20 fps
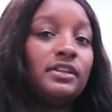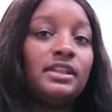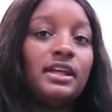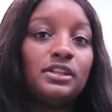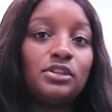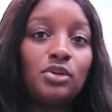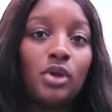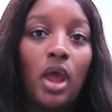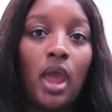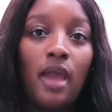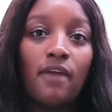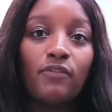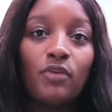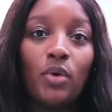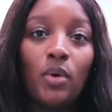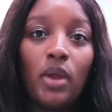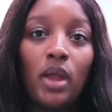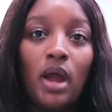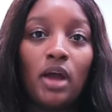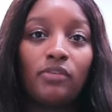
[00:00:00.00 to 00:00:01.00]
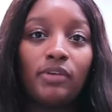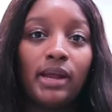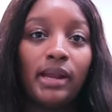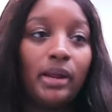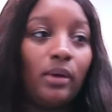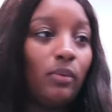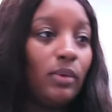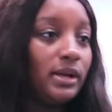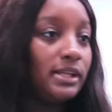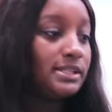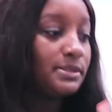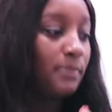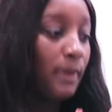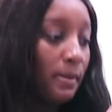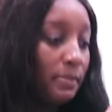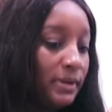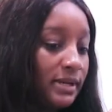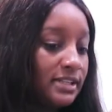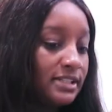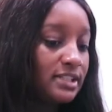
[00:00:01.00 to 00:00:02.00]
that's what I have going on right now wanted to
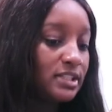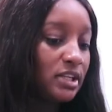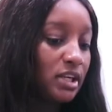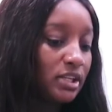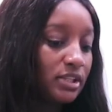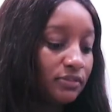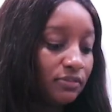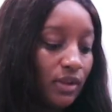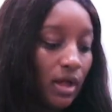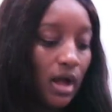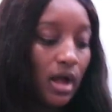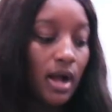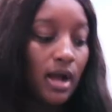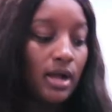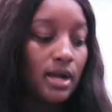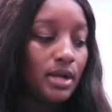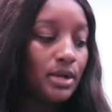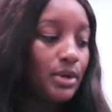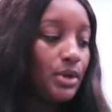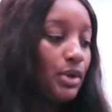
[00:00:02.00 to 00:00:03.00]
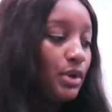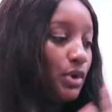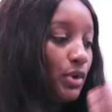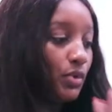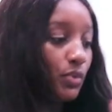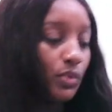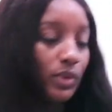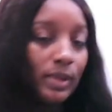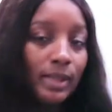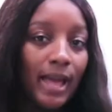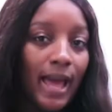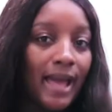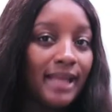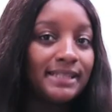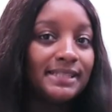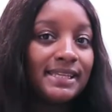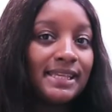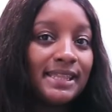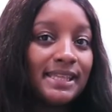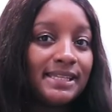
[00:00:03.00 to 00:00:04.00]
pop in and start the vlog we'll
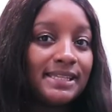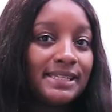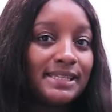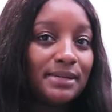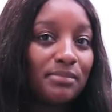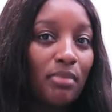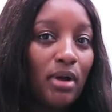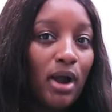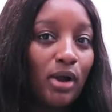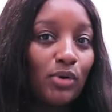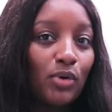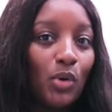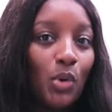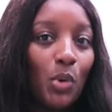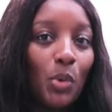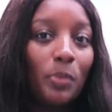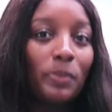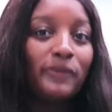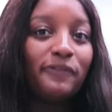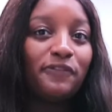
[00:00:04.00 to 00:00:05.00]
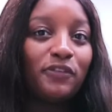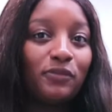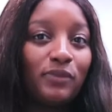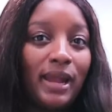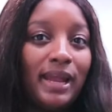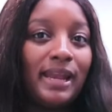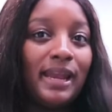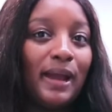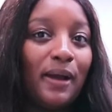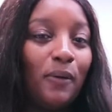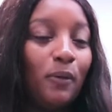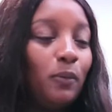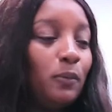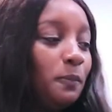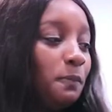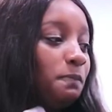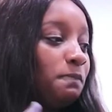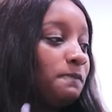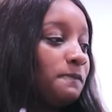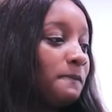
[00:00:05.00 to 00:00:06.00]
add to this tomorrow but for right now
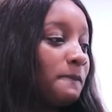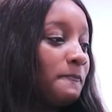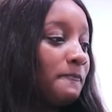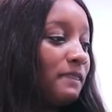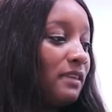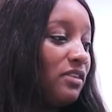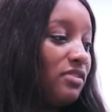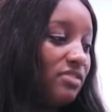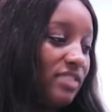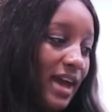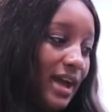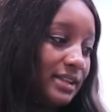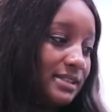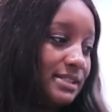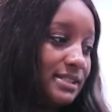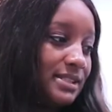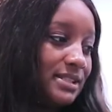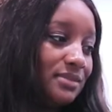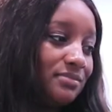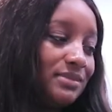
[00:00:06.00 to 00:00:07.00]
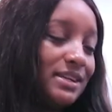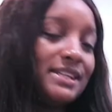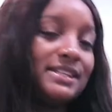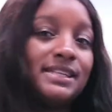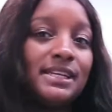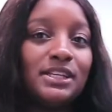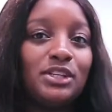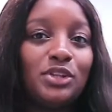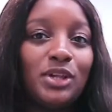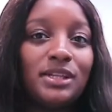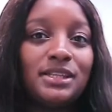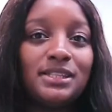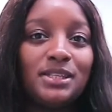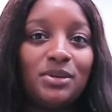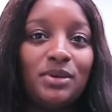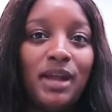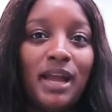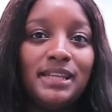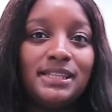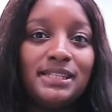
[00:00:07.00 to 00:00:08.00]
that is it so I'll see
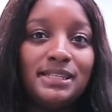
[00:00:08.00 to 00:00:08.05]
you guys